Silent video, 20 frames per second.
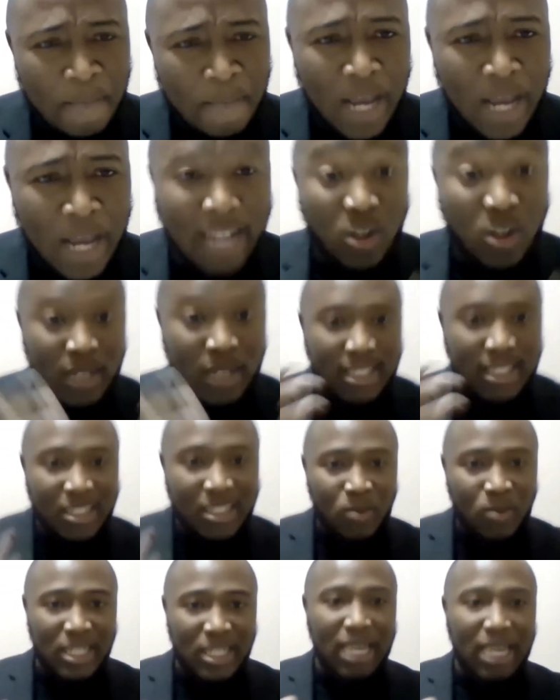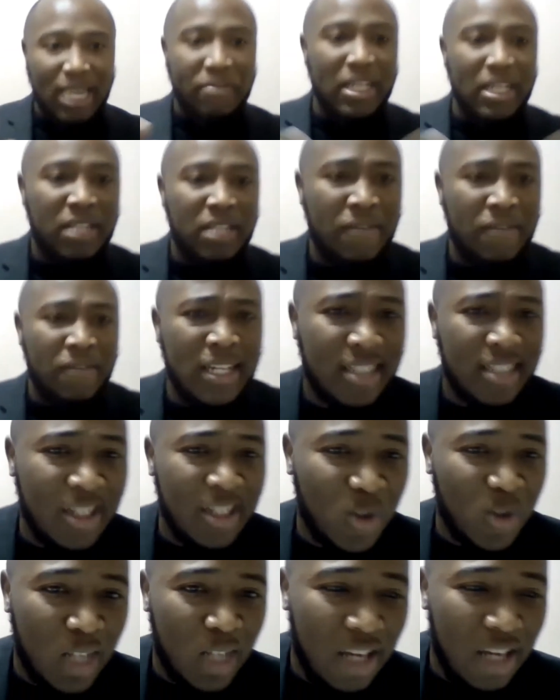And so this is what David is facing.
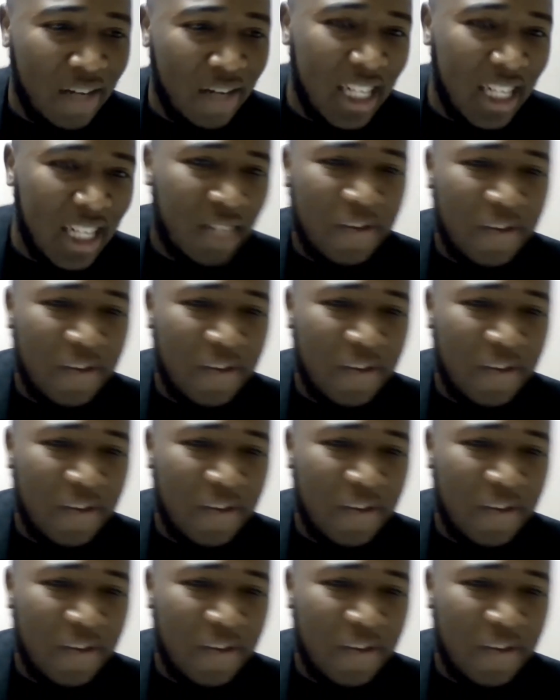So David is